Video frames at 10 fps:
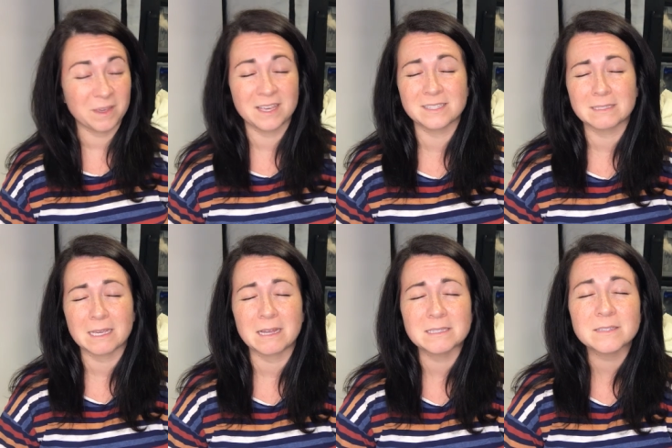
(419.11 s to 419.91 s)
because I
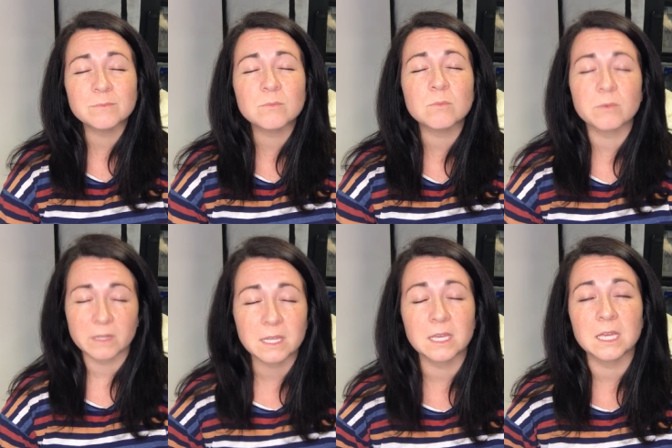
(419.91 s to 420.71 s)
got some
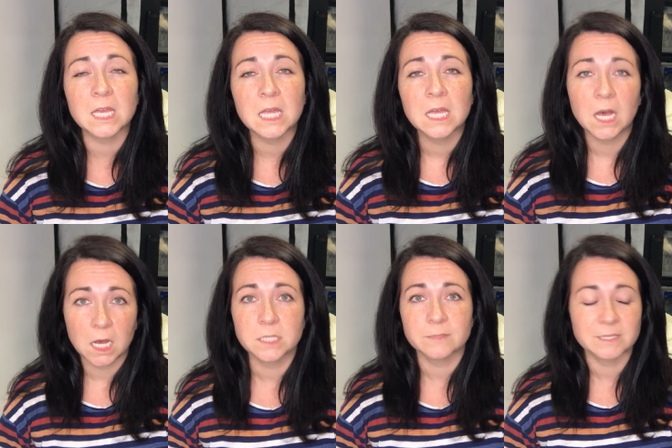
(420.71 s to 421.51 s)
really
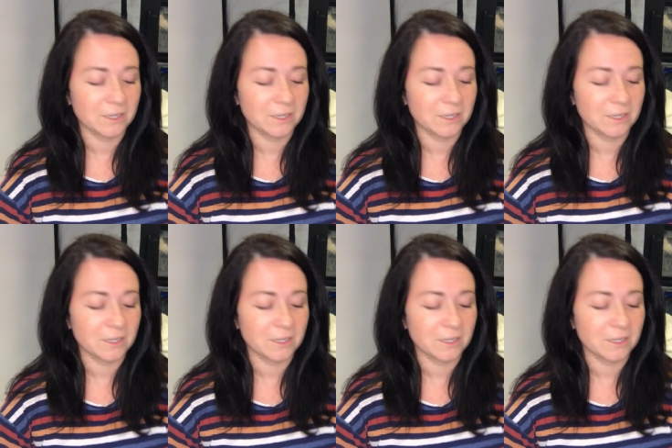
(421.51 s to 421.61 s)
awesome